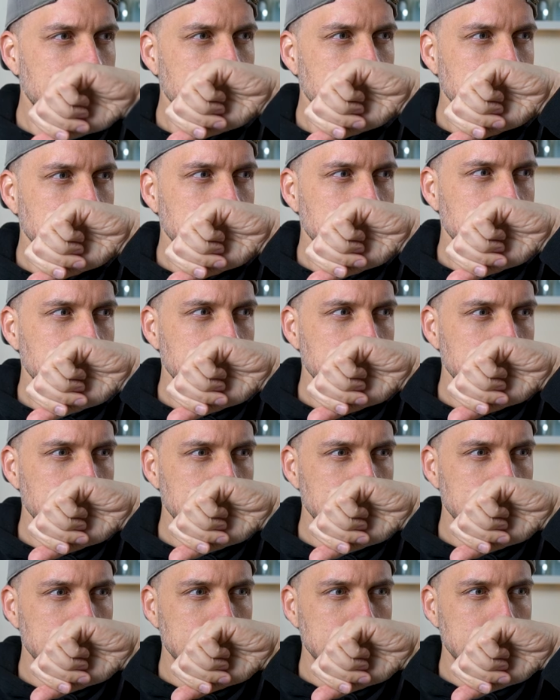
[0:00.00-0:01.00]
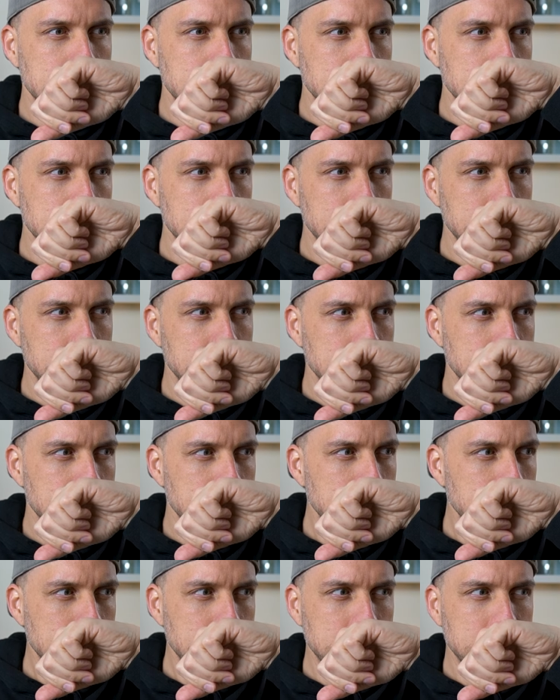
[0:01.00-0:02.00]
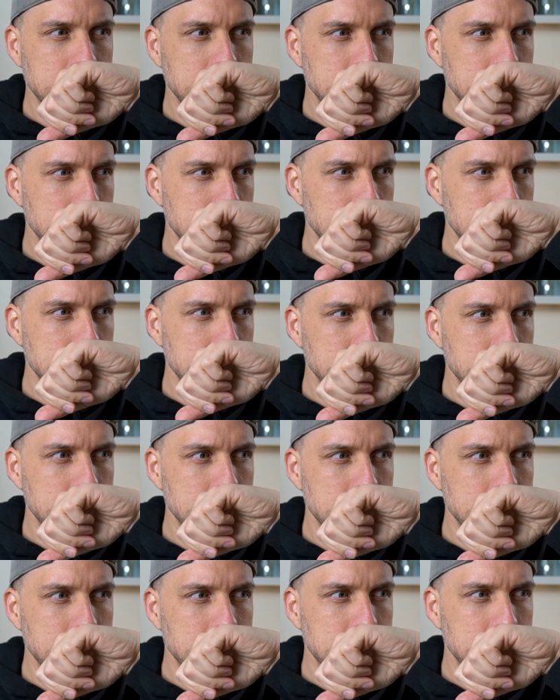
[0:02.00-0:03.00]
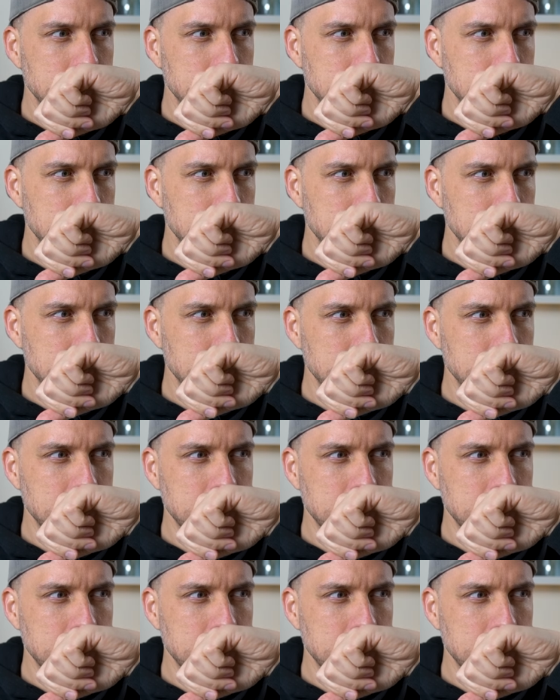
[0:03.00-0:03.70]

Nothing is said.